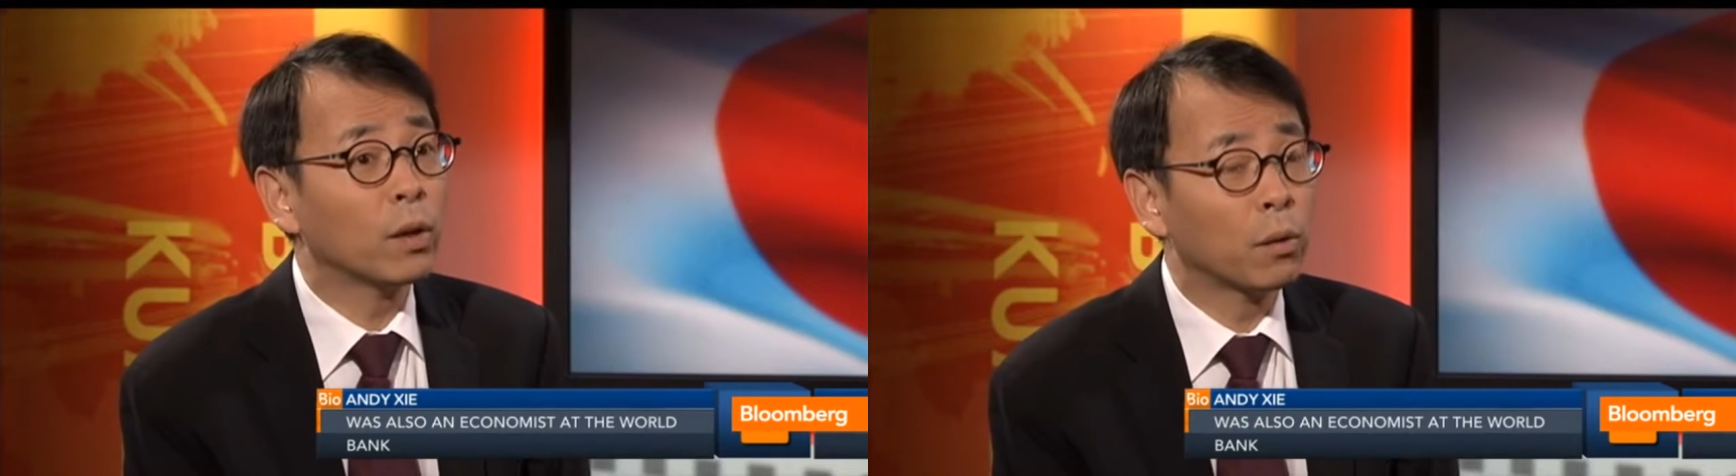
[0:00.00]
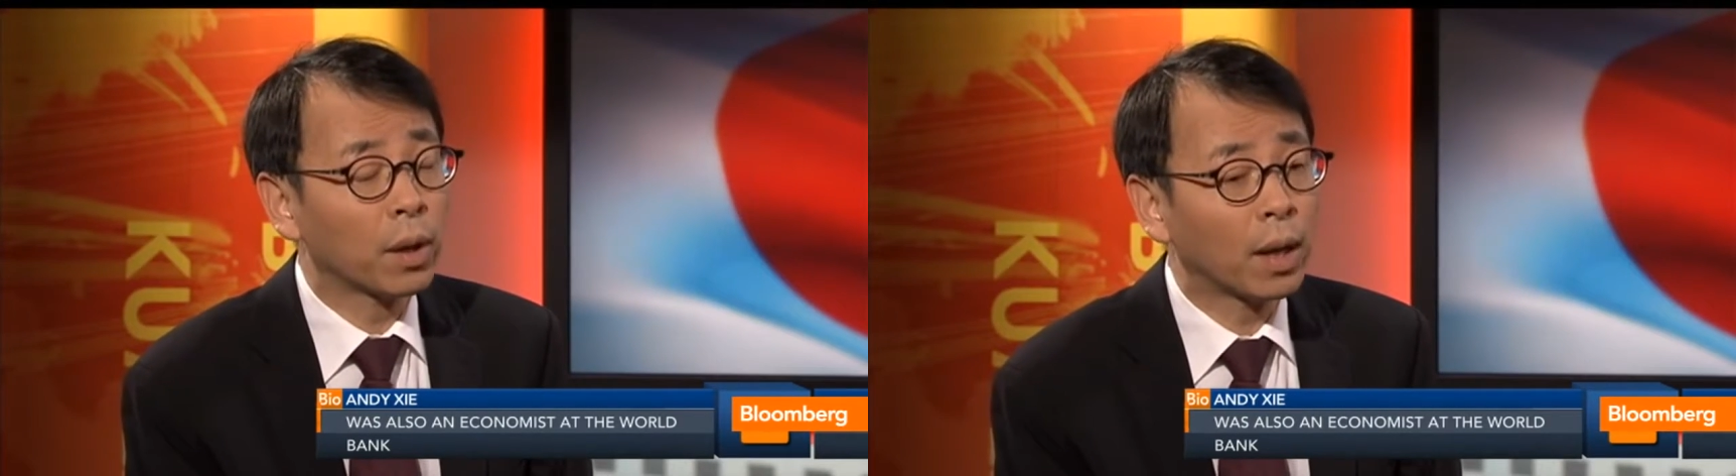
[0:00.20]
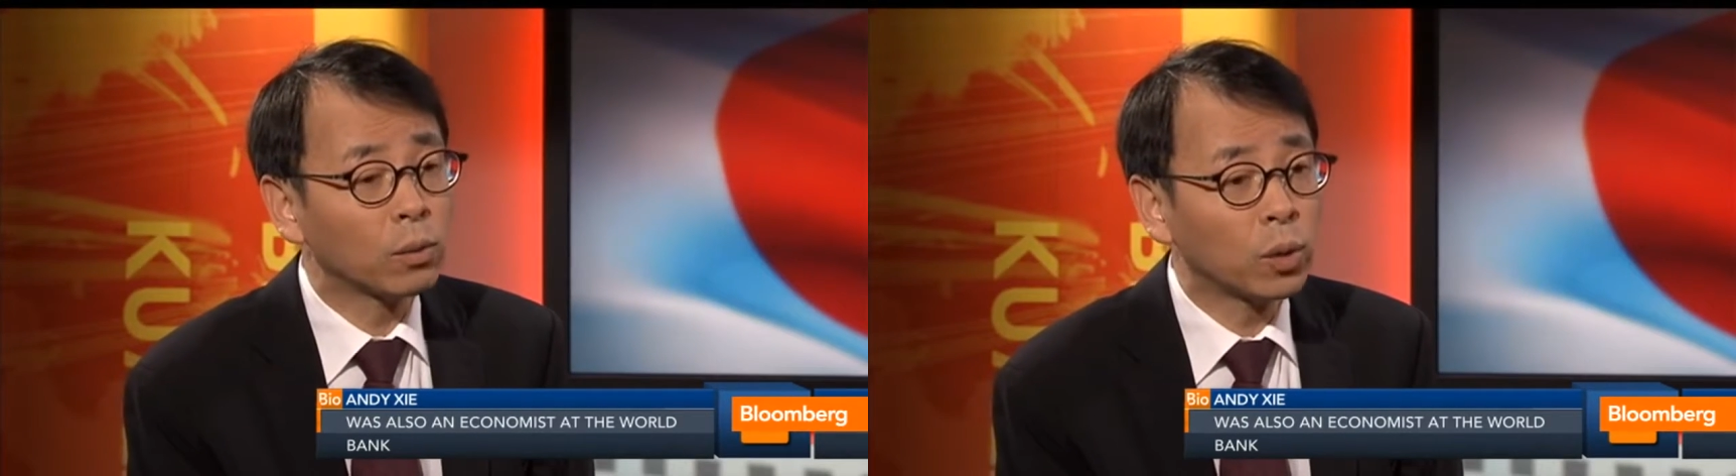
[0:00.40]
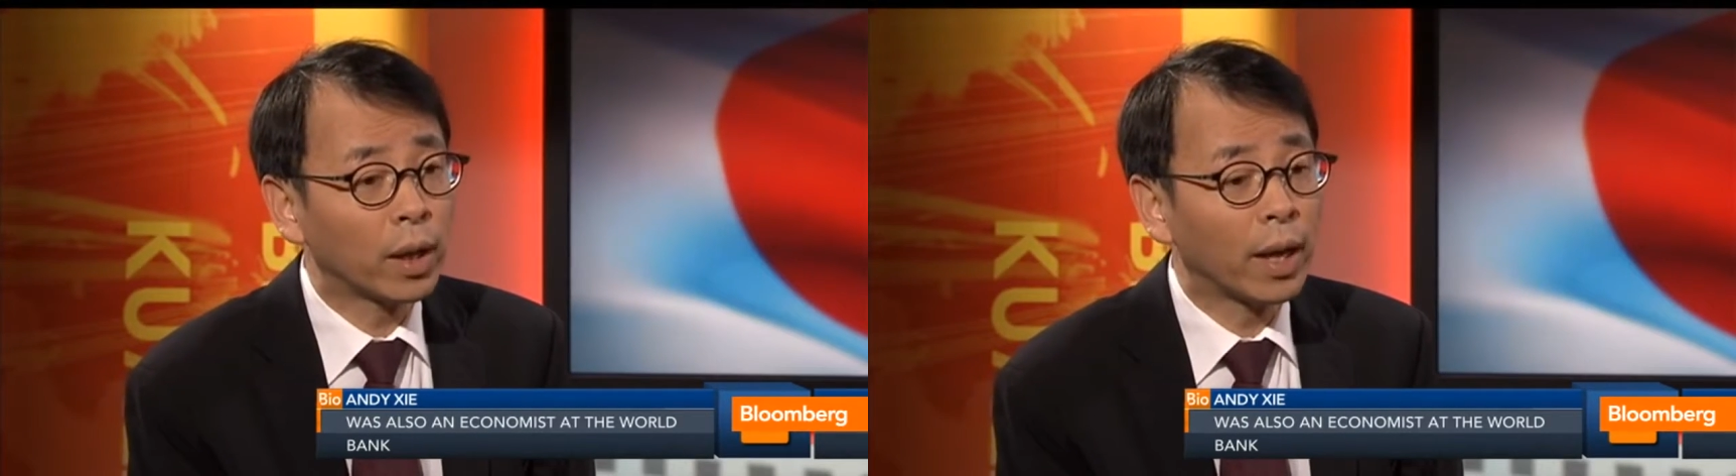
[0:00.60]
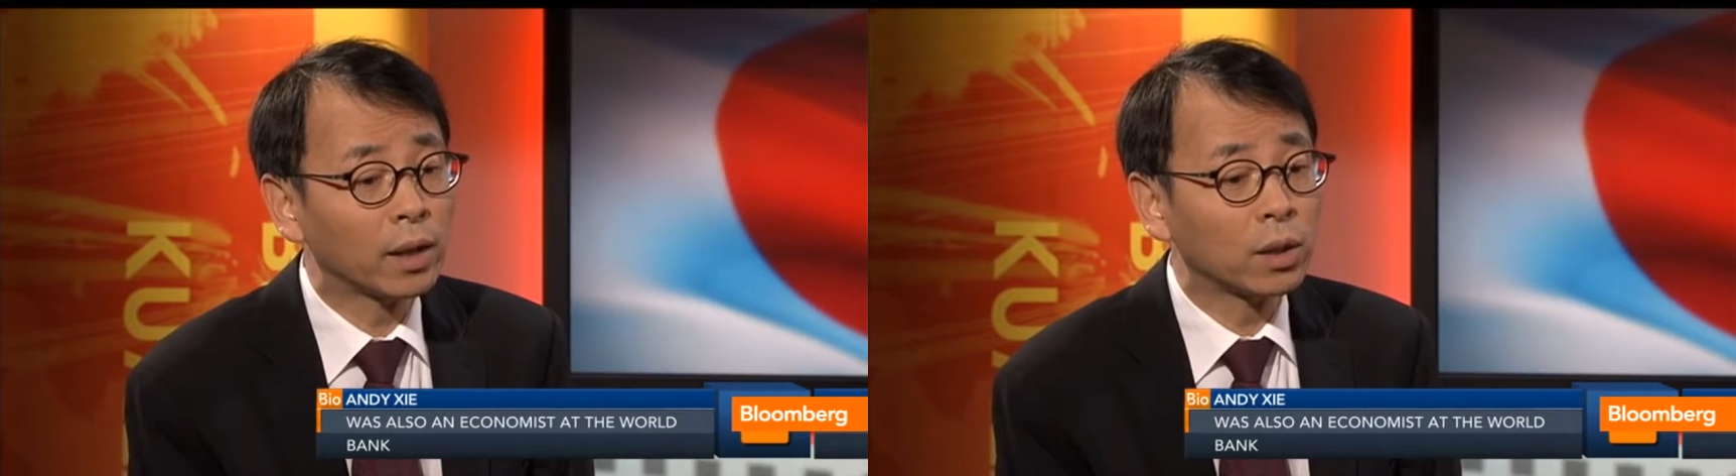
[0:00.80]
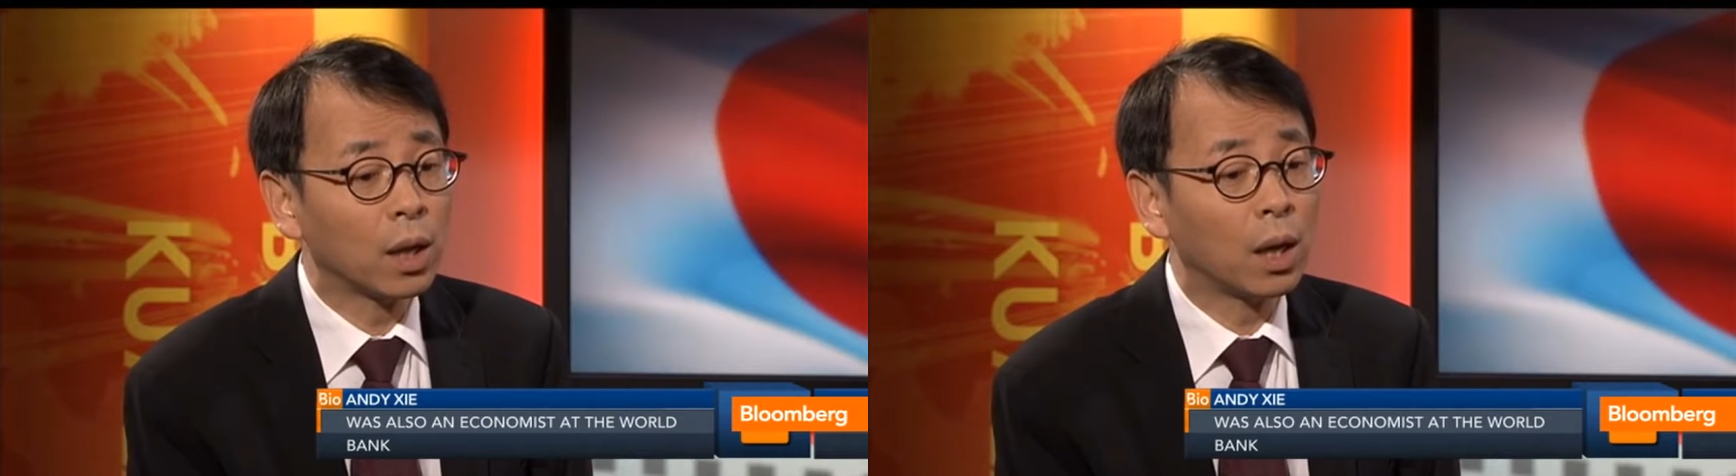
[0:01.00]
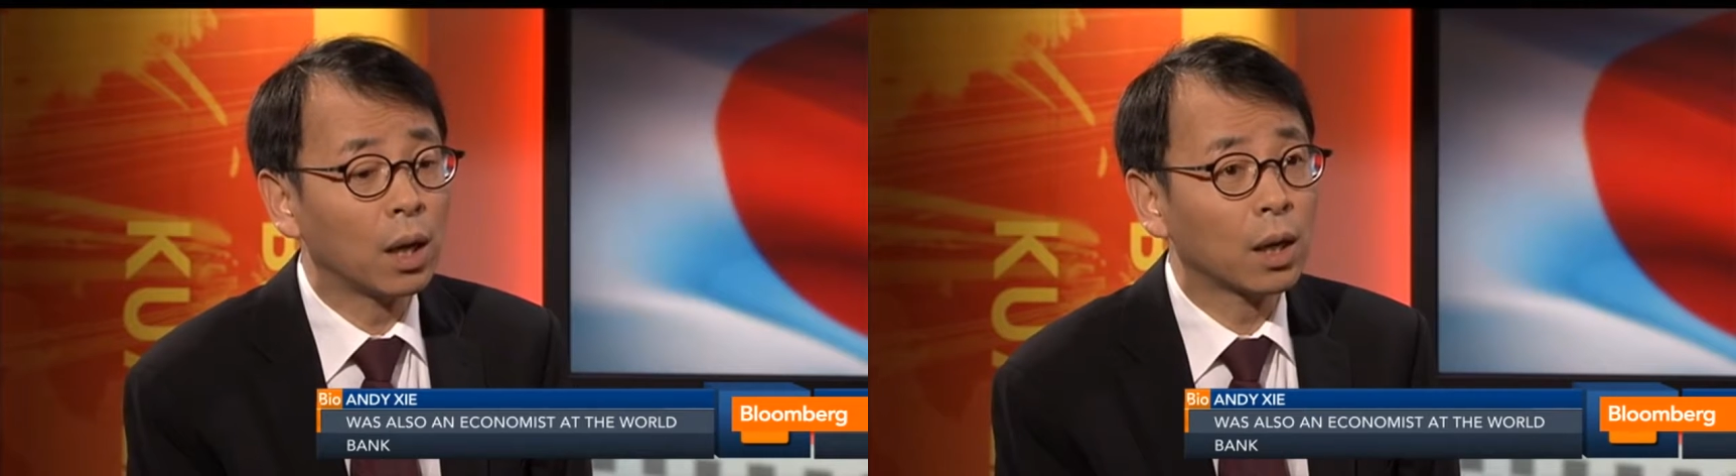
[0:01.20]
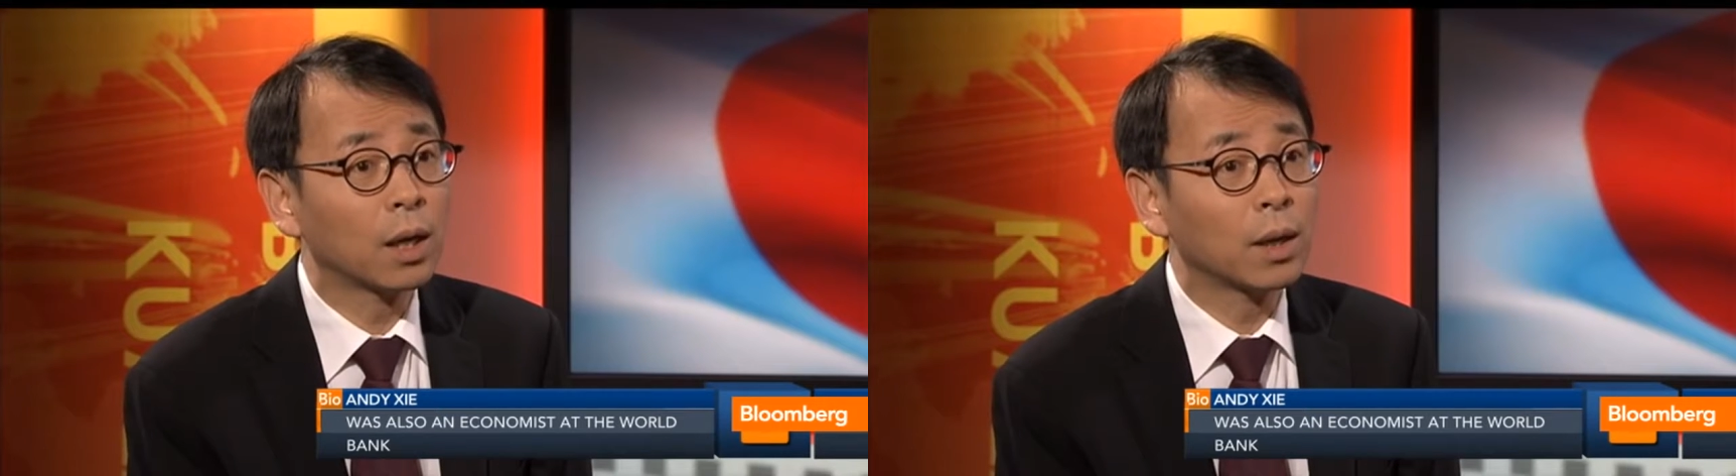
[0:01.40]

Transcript: though the country has a